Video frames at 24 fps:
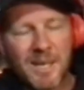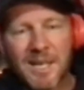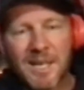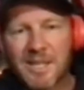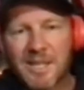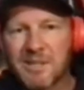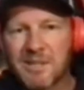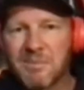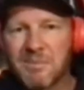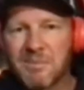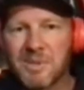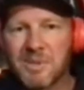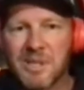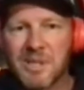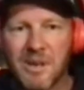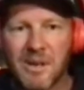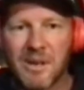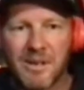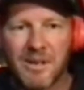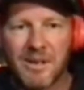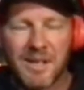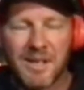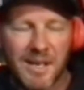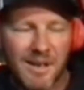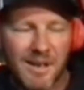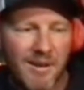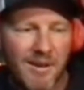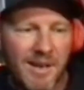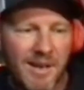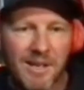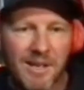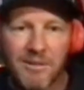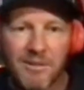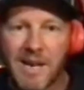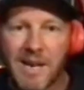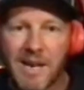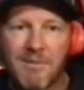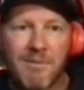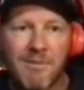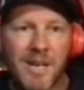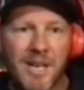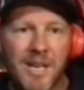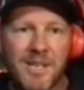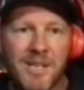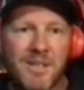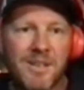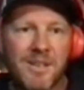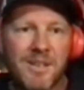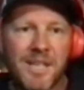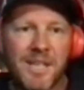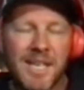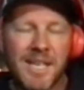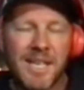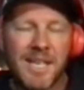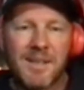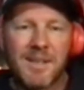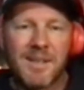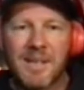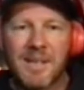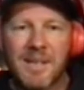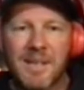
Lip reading: customers on, and I had a great run doing it.